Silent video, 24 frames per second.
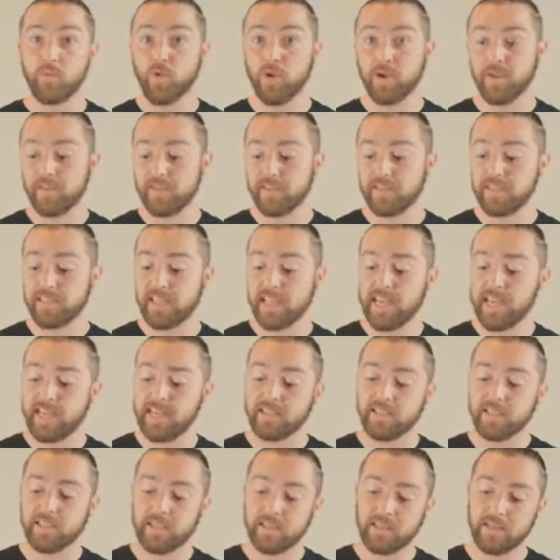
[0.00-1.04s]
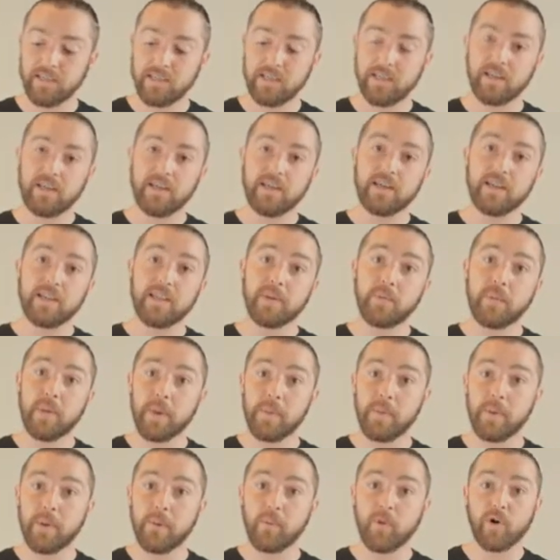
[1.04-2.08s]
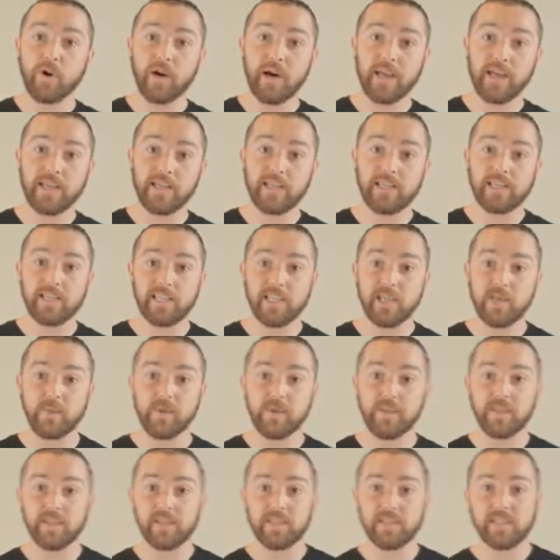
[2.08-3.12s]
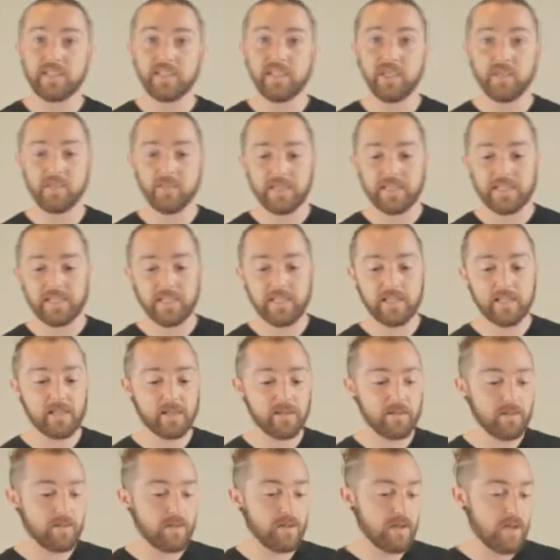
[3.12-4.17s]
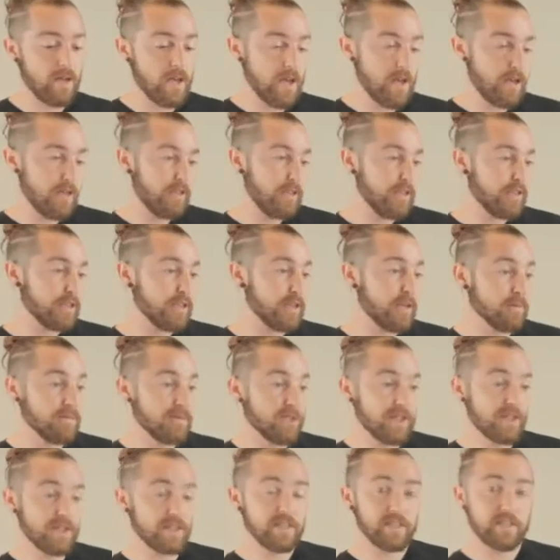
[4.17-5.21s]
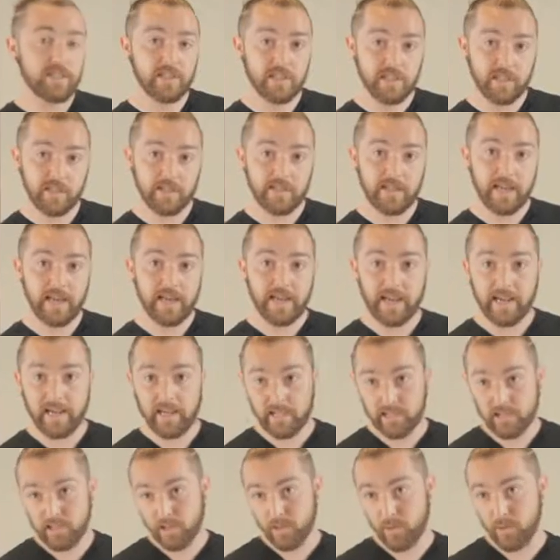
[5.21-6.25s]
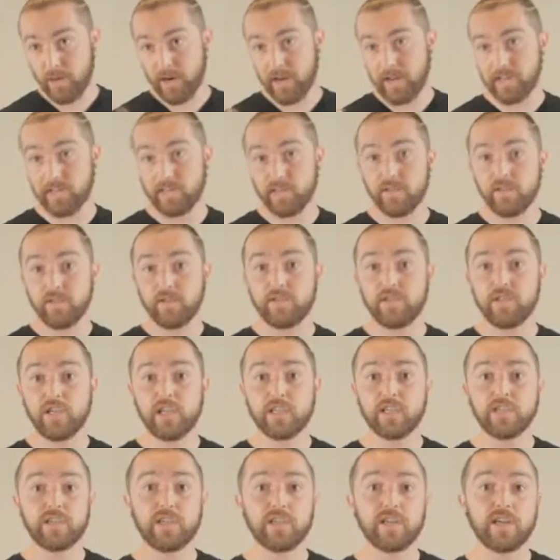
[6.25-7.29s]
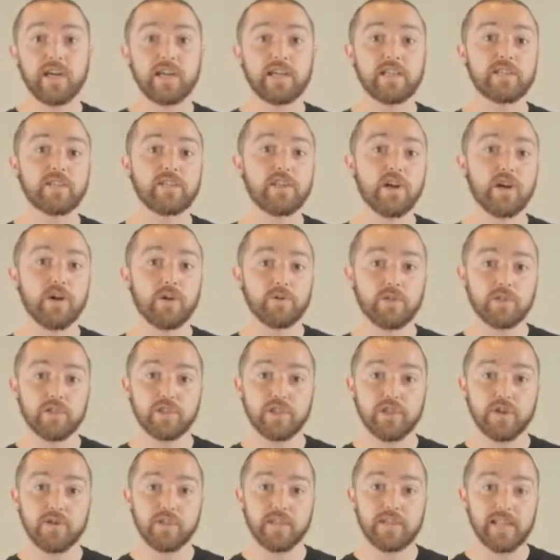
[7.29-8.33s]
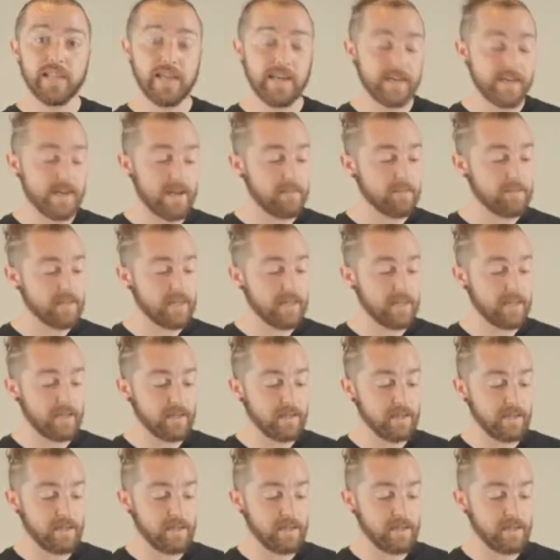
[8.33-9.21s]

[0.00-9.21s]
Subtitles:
one of these hands and they may be more likely to see where the concealment is. The assumption is it's still in that hand. So when I gesture like so to show this hand empty,